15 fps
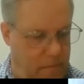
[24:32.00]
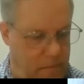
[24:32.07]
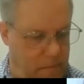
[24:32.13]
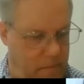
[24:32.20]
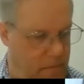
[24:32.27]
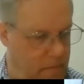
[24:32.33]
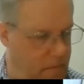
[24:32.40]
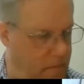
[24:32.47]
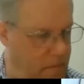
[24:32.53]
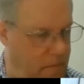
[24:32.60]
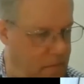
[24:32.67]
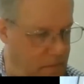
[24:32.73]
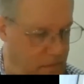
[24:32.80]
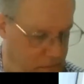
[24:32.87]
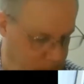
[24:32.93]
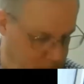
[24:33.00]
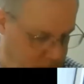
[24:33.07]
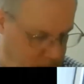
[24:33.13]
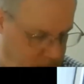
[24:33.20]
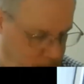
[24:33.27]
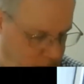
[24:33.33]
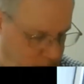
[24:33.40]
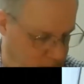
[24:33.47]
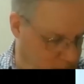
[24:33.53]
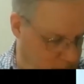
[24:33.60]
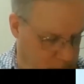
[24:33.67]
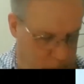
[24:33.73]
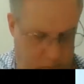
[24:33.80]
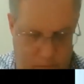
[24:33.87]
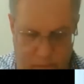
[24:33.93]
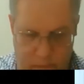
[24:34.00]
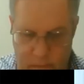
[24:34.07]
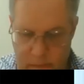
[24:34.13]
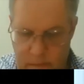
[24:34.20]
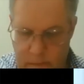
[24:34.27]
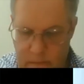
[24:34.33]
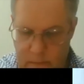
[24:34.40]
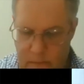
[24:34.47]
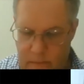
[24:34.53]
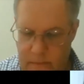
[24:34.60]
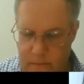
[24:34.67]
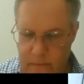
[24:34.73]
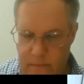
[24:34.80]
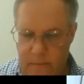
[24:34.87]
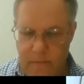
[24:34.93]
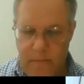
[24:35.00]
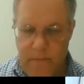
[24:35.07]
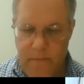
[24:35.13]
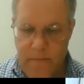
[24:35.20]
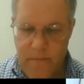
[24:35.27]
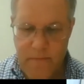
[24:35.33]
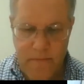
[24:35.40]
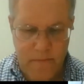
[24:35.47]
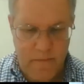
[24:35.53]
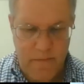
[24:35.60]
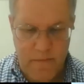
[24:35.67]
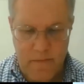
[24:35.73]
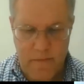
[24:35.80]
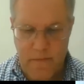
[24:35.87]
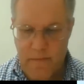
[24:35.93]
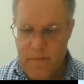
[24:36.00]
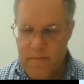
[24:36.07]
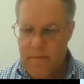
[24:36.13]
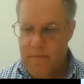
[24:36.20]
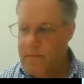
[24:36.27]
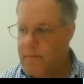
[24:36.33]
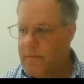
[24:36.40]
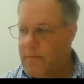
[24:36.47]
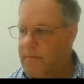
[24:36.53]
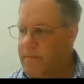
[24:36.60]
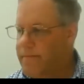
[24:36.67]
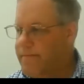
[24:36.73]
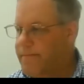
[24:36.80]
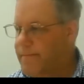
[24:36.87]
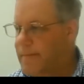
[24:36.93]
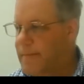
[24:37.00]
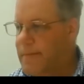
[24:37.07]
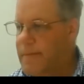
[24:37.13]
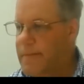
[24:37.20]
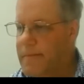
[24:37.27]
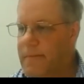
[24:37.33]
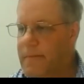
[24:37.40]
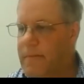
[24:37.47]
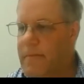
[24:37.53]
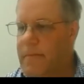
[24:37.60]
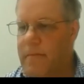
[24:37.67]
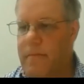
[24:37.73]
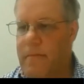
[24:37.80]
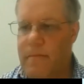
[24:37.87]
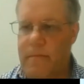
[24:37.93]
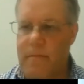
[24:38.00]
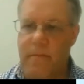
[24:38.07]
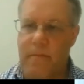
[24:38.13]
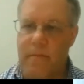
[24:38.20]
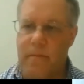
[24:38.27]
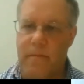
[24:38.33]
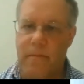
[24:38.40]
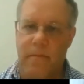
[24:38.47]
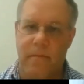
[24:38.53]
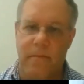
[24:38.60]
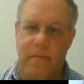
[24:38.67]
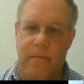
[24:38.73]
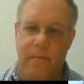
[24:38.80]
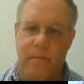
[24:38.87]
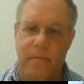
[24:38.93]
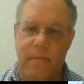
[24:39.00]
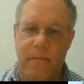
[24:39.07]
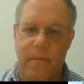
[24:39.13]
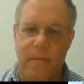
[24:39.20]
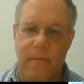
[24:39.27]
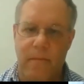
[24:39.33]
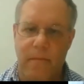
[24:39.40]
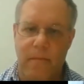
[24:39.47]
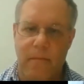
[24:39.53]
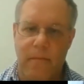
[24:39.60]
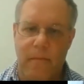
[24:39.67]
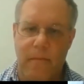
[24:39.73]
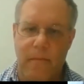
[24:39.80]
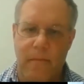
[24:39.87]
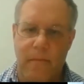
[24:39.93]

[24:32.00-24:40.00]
This person isn't speaking.